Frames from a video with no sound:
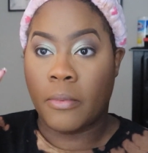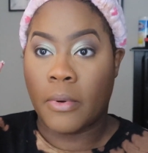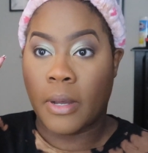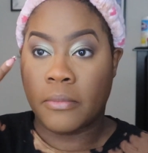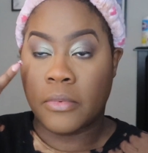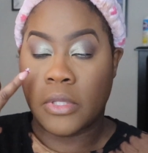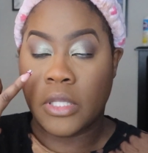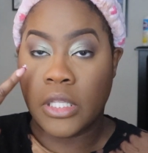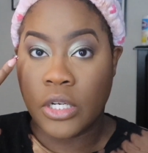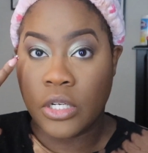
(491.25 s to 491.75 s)

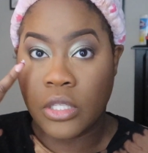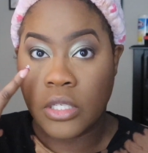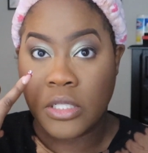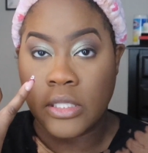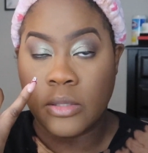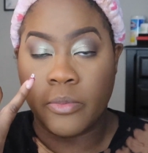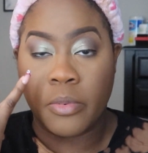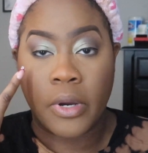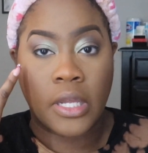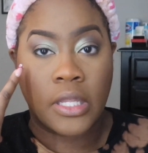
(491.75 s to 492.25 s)
I'm literally
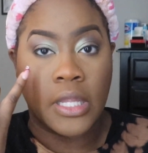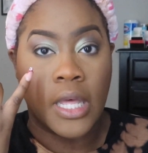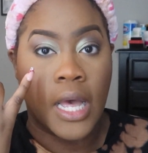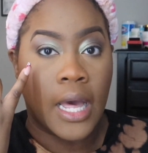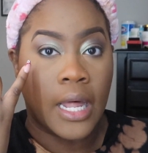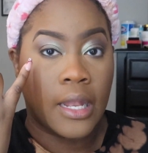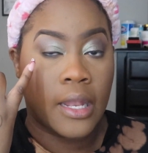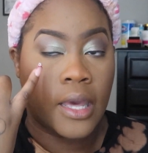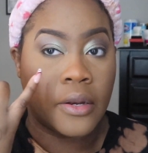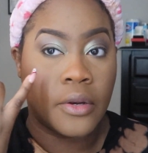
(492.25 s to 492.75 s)
just bringing the
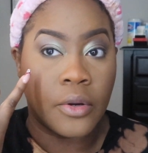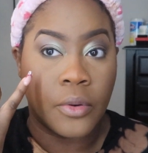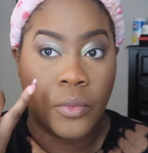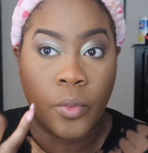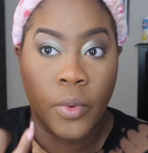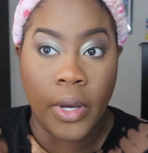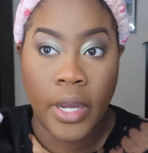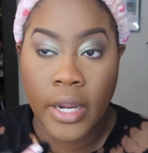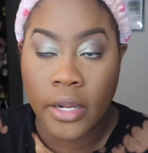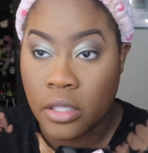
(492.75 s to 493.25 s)
eyeliner
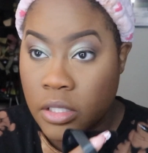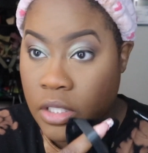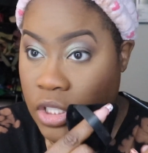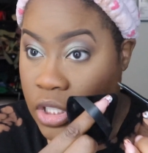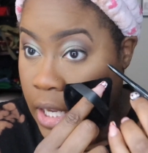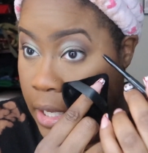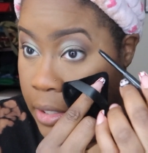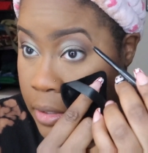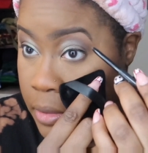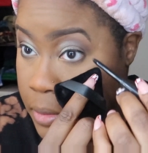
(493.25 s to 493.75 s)
where the
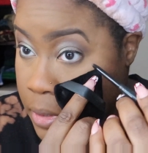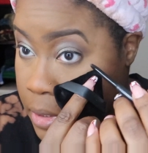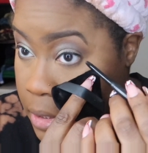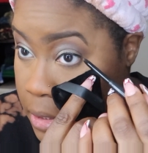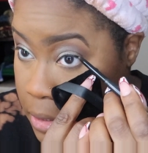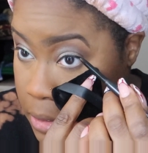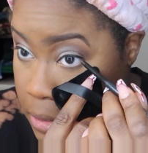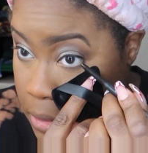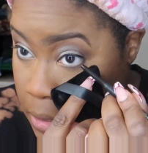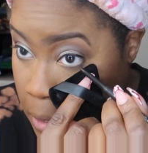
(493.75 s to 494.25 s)
shadow is,